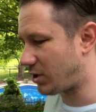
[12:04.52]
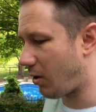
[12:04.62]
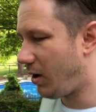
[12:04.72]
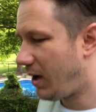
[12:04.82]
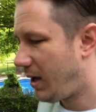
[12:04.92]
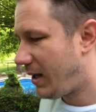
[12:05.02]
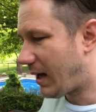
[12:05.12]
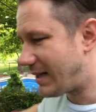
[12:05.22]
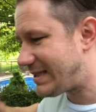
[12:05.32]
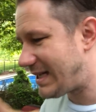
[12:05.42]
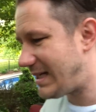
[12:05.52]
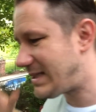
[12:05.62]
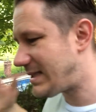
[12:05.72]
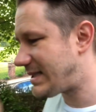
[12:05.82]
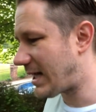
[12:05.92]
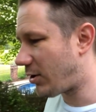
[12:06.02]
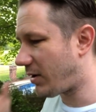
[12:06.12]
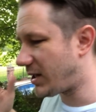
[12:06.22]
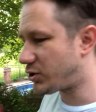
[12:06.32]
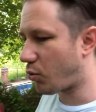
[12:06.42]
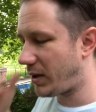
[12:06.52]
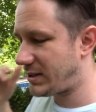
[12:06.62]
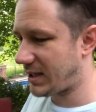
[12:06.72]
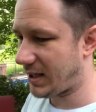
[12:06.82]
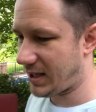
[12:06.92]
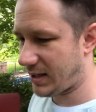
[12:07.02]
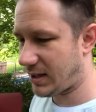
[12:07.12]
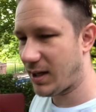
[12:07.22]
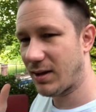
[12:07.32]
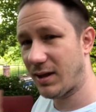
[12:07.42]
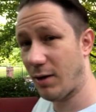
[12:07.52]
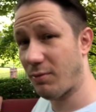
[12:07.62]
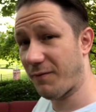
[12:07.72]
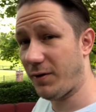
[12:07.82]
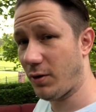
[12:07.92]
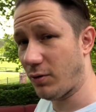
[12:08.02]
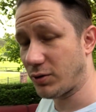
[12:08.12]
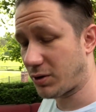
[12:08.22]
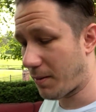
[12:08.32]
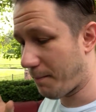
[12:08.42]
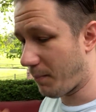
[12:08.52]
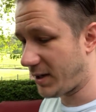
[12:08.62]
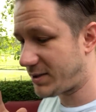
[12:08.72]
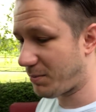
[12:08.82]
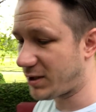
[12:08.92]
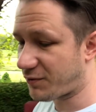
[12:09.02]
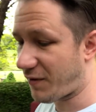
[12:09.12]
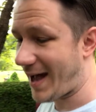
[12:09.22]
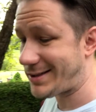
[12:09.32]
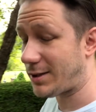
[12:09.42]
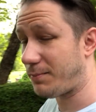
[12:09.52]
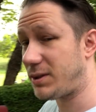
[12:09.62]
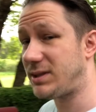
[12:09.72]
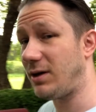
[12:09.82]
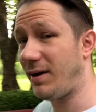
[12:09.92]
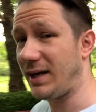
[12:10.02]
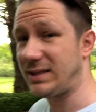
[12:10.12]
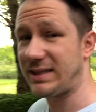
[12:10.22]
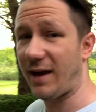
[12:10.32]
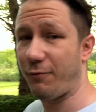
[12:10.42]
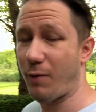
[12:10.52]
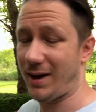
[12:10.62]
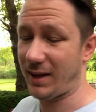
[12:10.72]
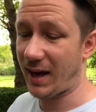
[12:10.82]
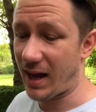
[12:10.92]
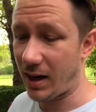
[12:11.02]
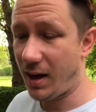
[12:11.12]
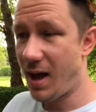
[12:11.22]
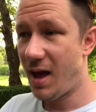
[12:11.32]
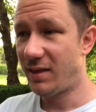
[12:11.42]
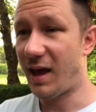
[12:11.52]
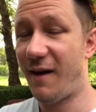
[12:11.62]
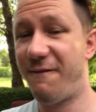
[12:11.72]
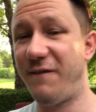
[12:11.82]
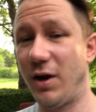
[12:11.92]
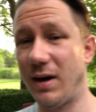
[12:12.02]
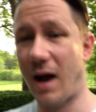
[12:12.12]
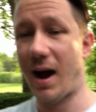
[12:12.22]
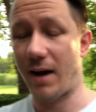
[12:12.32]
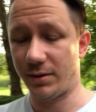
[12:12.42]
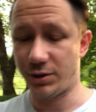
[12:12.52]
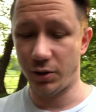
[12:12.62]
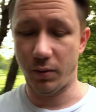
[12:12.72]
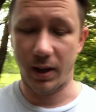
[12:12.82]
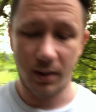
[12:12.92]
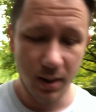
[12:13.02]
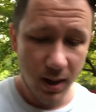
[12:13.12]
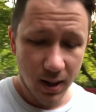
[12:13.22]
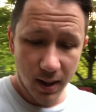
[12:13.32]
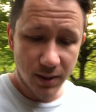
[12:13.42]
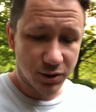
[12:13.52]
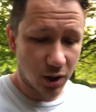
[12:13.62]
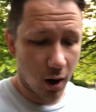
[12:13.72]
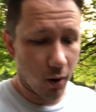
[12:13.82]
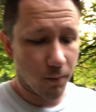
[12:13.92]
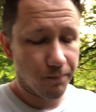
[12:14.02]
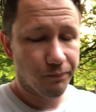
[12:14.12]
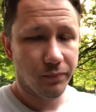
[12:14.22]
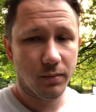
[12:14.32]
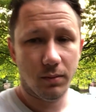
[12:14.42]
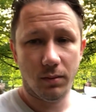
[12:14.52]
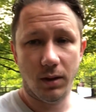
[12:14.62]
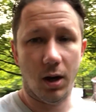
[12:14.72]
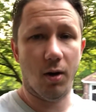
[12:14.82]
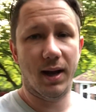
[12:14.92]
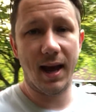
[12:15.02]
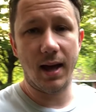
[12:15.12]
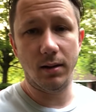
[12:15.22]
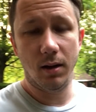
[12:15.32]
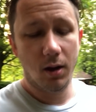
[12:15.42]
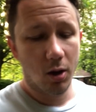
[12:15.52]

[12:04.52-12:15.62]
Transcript: So a seasoned seller is going to get their reviews much, much faster, but still in a safe way. They have figured out how to do it. So, you know, again,